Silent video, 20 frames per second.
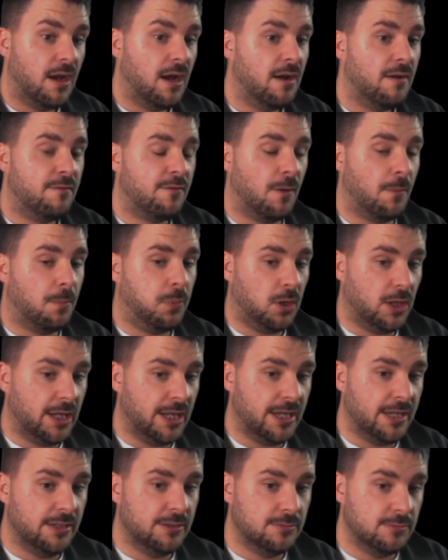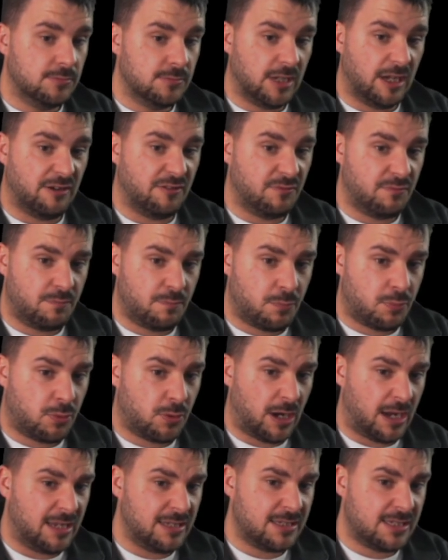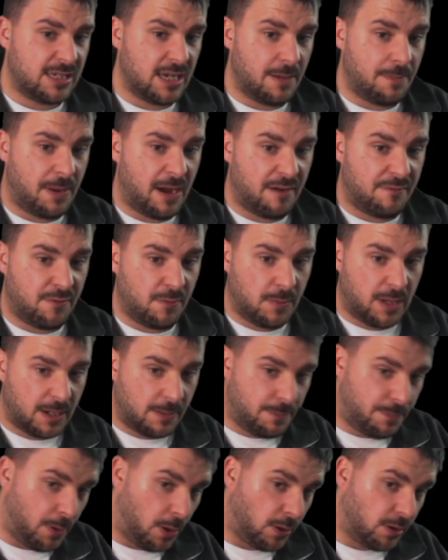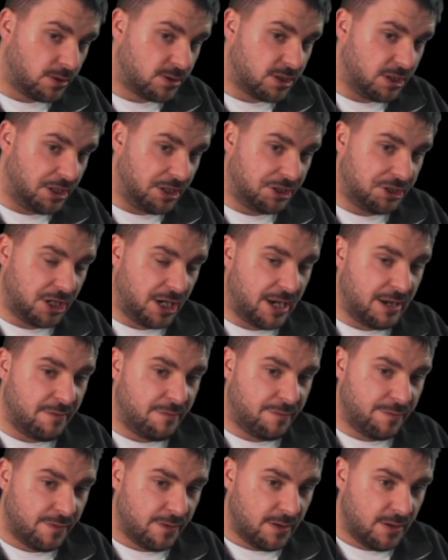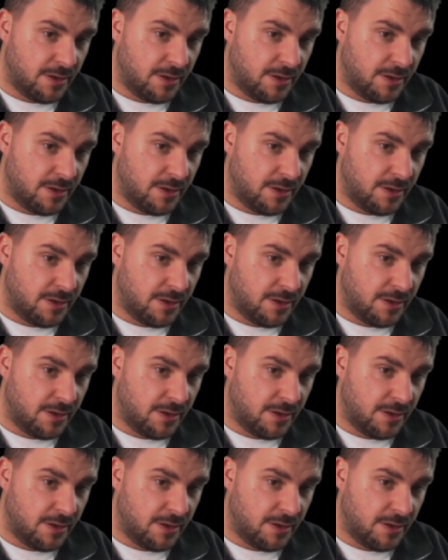From playing, I'd say apart from like Boros Initiative,